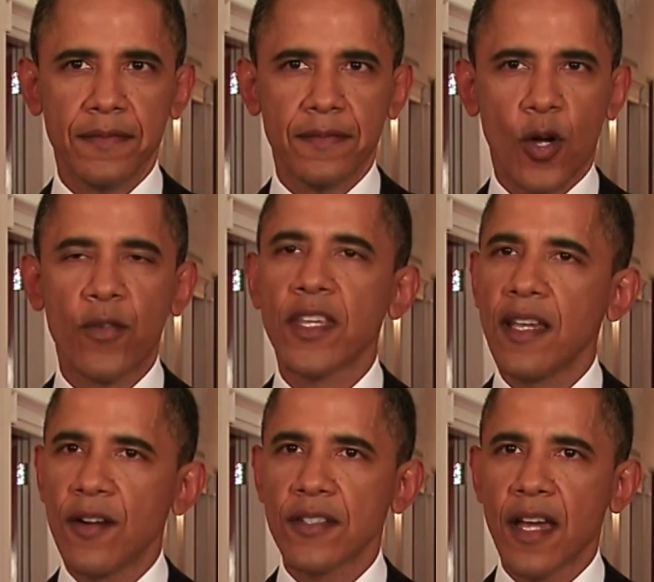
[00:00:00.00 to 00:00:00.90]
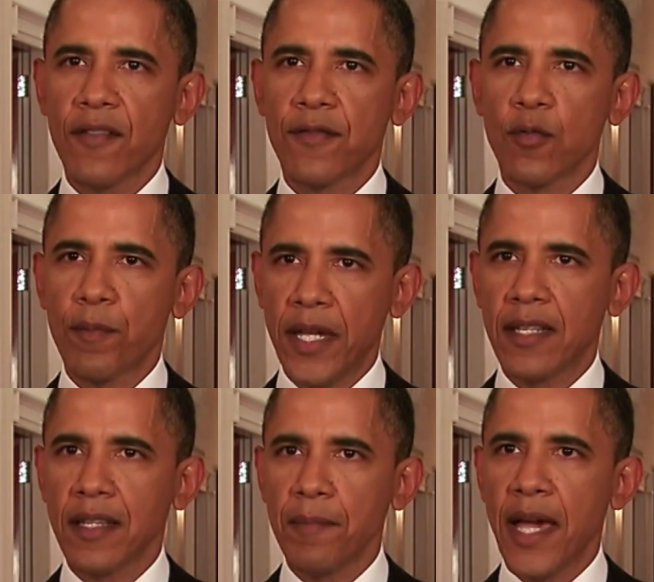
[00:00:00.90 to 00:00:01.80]
Over the years, I've
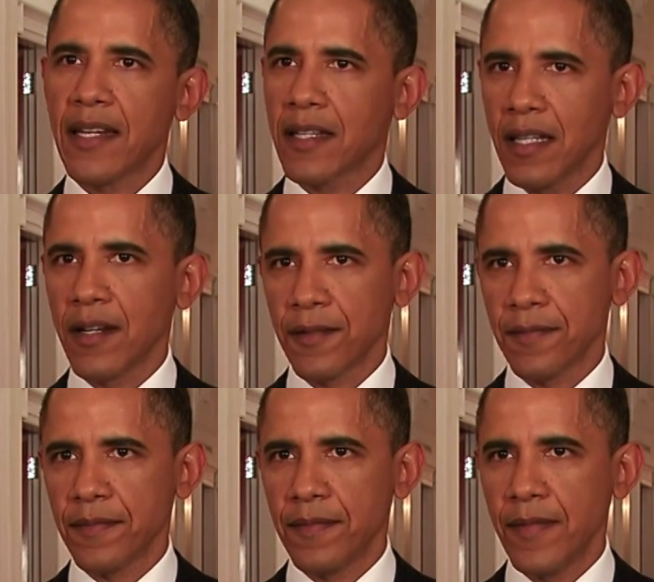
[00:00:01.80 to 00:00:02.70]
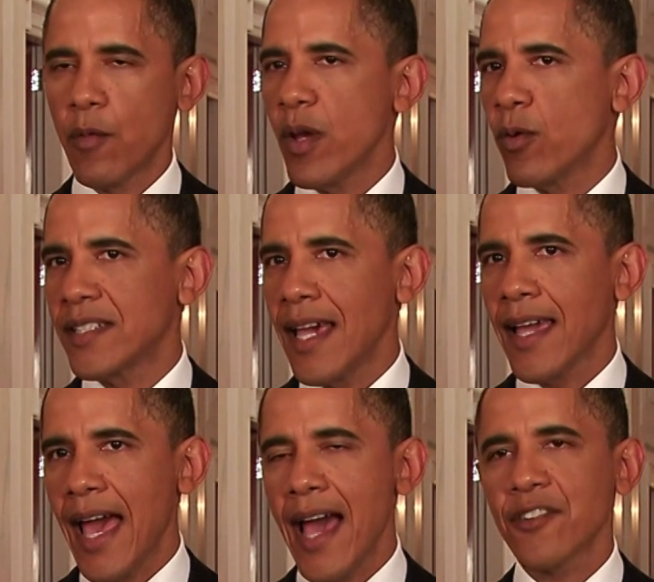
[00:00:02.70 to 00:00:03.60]
repeatedly made clear that we would
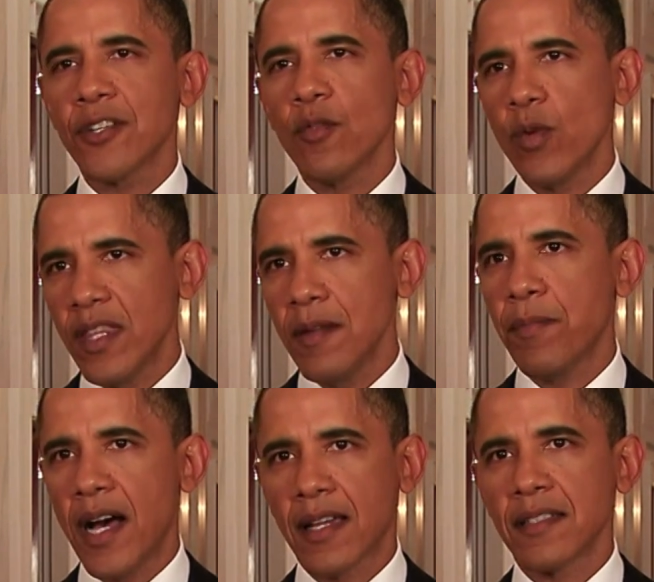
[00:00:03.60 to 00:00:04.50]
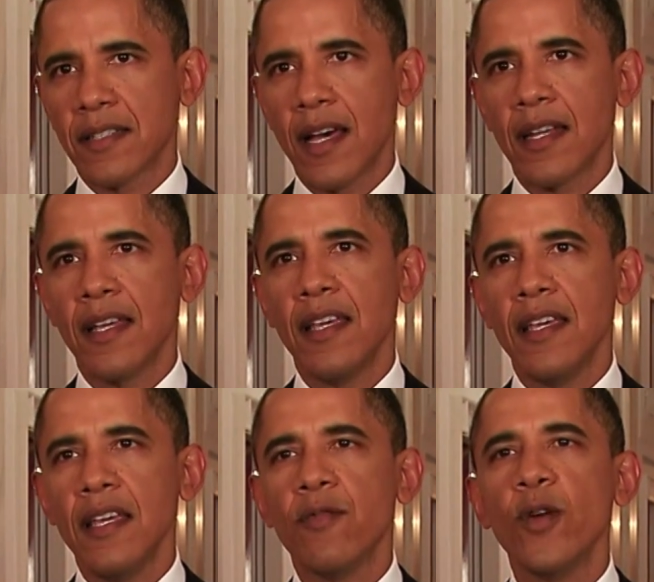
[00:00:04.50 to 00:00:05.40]
take action within Pakistan
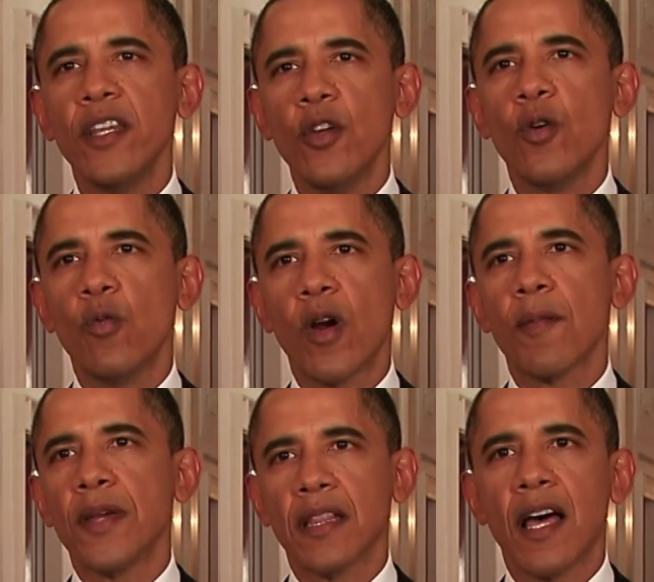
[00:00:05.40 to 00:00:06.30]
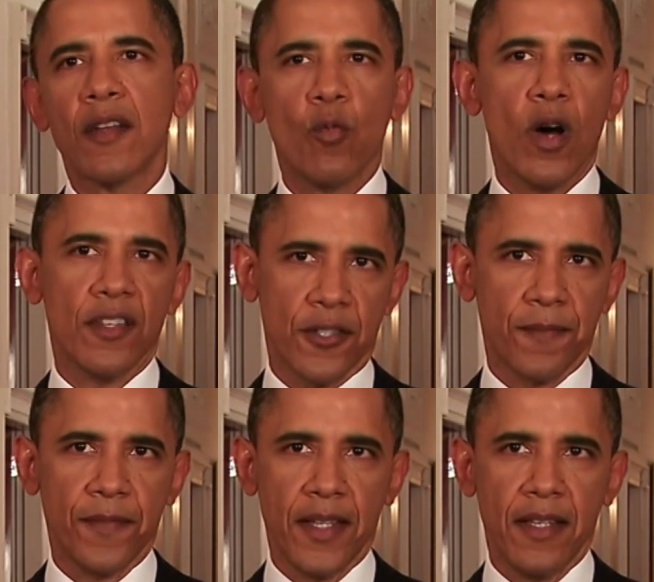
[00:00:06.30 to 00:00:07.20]
if we knew where bin Laden was.
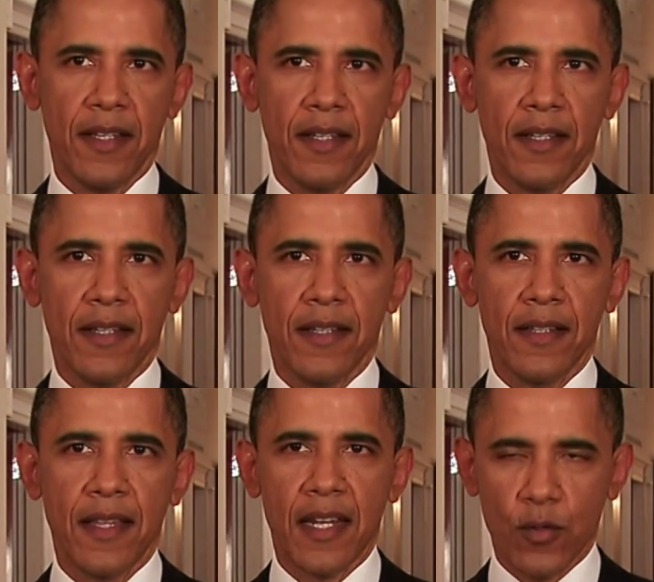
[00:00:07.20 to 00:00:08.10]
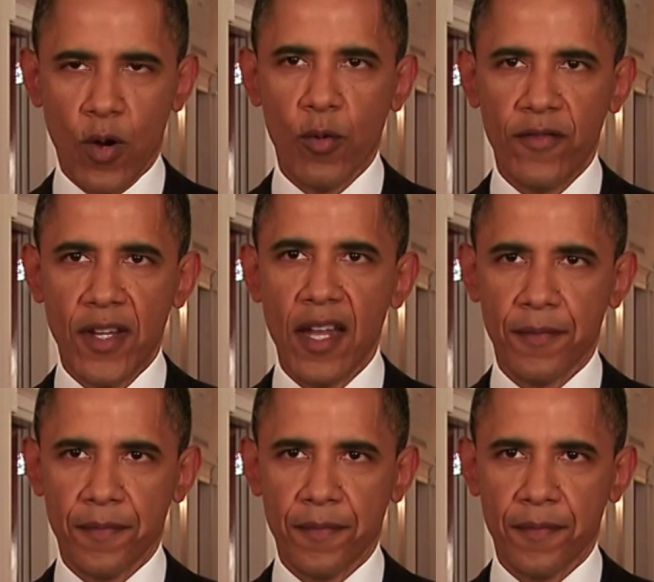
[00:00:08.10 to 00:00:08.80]
That is what we've done.